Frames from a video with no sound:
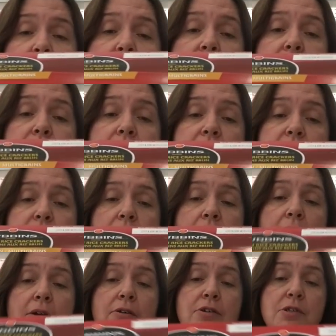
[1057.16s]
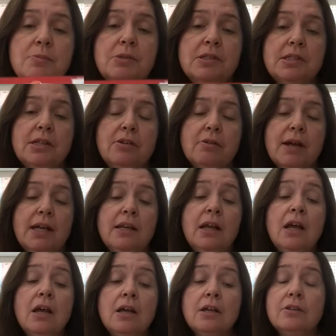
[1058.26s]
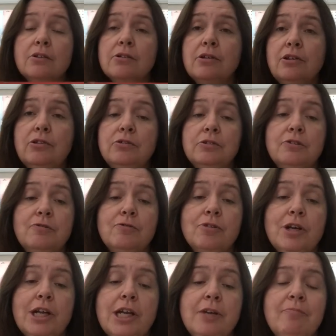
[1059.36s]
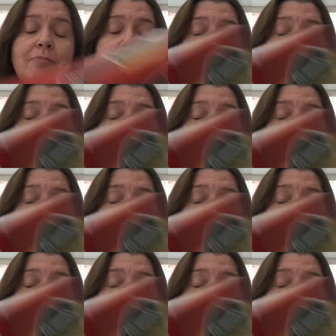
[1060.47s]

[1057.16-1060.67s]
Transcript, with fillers: brown rice crackers, multi multi-grade. They're gluten-free,